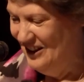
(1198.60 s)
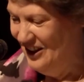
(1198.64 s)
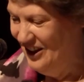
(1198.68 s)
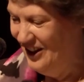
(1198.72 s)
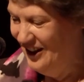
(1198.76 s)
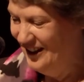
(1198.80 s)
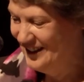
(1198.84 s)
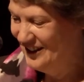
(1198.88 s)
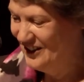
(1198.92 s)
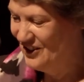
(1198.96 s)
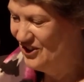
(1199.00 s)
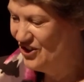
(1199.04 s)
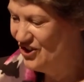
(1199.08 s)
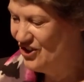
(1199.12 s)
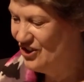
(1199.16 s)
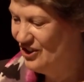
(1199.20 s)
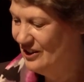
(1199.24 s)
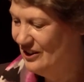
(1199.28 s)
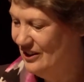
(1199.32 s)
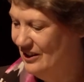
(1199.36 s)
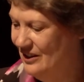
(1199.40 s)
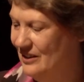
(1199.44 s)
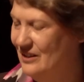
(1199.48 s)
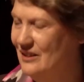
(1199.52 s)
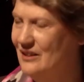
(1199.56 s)
I
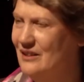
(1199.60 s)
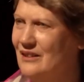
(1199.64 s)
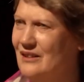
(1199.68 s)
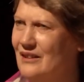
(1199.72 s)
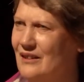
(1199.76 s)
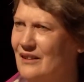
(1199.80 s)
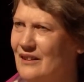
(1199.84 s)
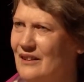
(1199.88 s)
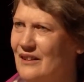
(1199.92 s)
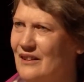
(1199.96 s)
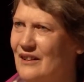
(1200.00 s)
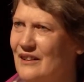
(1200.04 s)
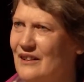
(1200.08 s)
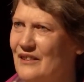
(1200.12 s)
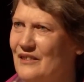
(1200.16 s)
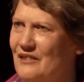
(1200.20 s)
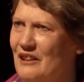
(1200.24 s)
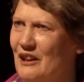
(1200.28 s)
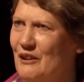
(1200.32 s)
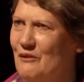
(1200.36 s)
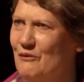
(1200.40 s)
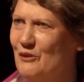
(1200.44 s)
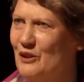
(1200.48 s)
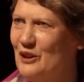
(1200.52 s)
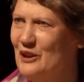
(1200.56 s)
consider
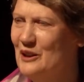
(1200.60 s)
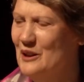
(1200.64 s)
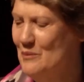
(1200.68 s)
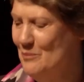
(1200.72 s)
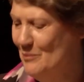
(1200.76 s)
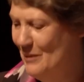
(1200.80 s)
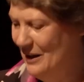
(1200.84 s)
that very